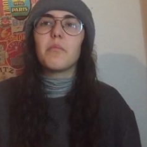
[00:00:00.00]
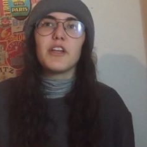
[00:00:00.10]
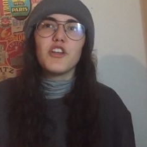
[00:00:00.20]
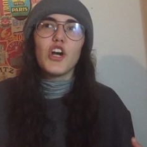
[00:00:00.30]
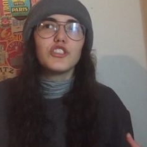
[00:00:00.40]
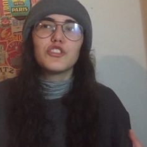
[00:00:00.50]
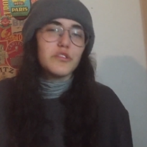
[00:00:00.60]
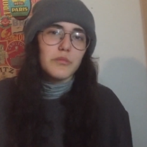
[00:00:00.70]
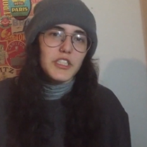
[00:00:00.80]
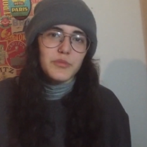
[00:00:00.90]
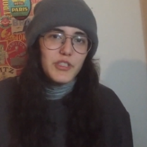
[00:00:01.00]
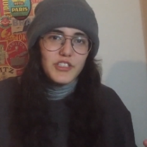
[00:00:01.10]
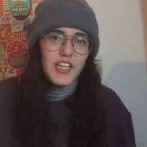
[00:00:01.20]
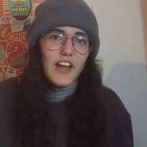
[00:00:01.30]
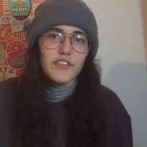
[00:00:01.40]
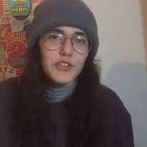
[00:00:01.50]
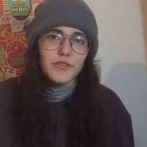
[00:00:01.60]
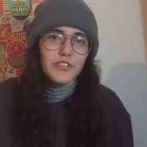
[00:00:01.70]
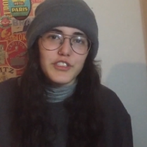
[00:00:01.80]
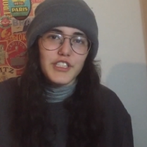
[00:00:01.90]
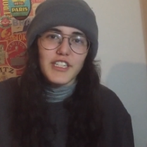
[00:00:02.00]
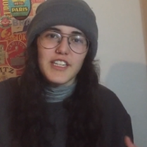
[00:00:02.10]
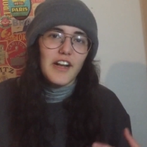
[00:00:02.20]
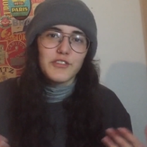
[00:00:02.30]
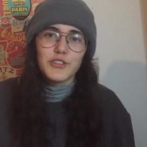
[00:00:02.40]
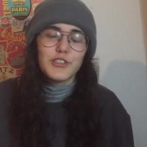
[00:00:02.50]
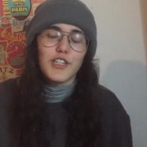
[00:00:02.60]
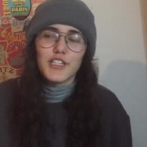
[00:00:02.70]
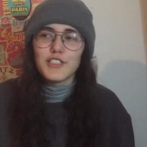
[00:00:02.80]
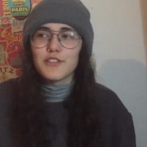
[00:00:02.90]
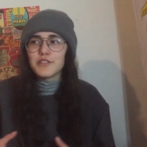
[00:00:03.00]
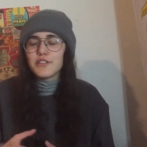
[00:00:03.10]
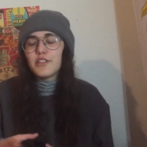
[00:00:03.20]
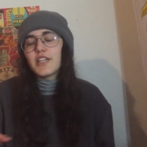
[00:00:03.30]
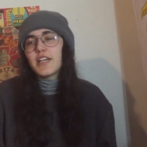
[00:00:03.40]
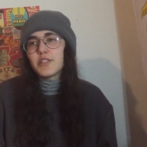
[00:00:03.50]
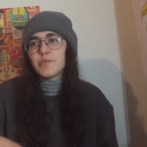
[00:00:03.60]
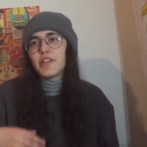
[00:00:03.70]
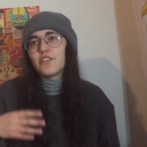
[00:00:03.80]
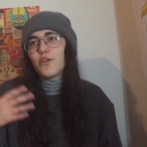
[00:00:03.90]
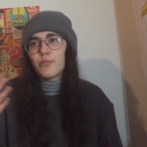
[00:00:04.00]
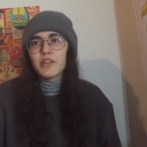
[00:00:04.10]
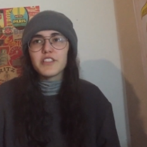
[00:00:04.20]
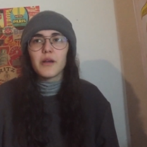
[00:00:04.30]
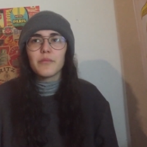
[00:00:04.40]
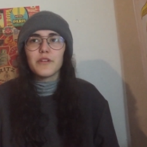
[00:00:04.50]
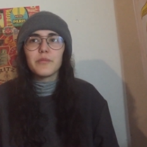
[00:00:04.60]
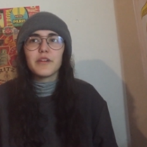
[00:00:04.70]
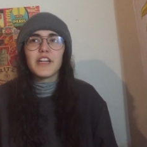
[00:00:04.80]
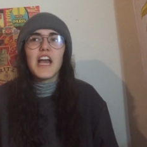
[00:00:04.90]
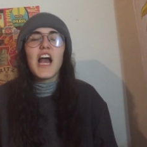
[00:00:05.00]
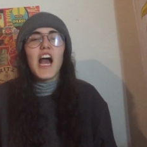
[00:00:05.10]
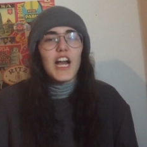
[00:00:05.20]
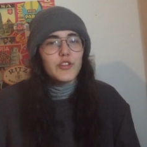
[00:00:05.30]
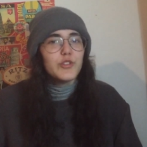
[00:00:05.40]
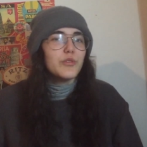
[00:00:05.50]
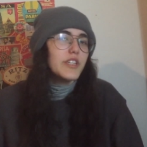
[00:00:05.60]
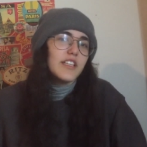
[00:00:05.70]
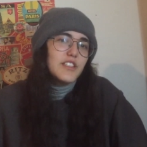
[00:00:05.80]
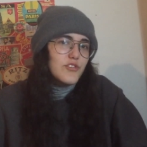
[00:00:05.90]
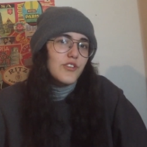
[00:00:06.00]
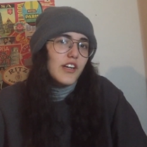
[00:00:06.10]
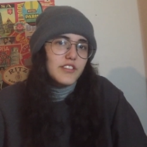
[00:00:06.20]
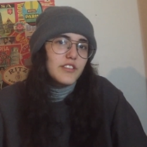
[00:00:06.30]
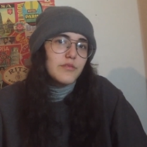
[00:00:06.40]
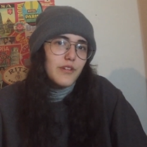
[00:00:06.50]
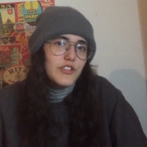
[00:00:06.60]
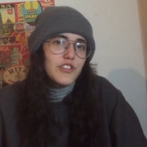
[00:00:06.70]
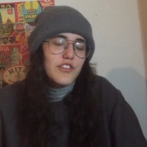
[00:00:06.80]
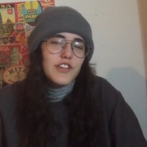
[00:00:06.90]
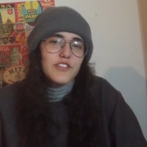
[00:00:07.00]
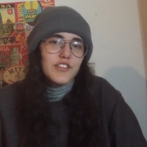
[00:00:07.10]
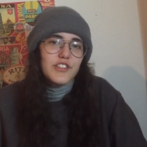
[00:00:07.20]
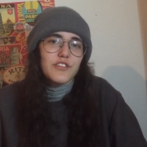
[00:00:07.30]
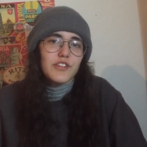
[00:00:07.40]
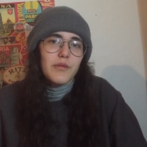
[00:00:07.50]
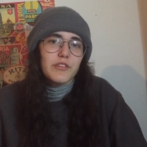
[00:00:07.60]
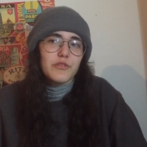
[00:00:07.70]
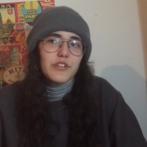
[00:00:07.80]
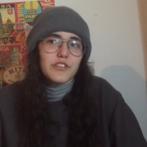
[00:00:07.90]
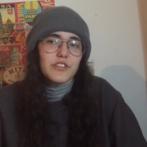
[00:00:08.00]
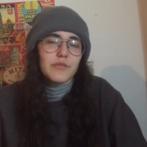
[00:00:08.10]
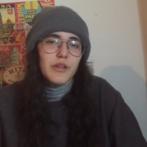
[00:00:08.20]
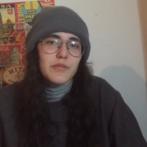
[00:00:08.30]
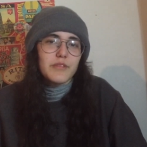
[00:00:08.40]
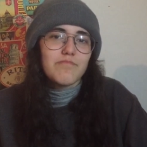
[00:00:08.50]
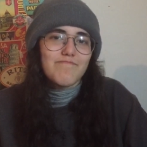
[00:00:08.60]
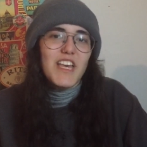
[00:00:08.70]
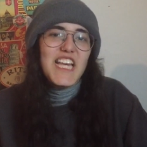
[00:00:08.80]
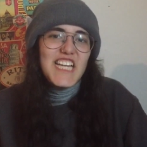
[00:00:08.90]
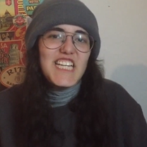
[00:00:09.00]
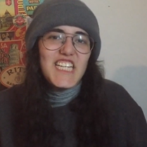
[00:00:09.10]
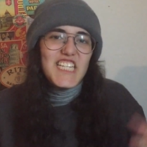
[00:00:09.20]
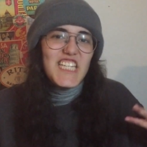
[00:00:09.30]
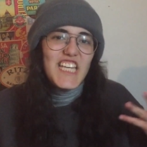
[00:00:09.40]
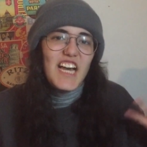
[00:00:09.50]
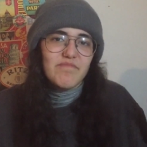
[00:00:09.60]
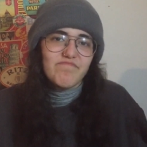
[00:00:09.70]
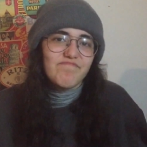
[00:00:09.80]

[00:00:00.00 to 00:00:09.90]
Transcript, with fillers: But not too much because I have university and I have to study, so it's not like I spend all my time there, but I do get distracted watching things on Instagram and Twitter sometimes. Yeah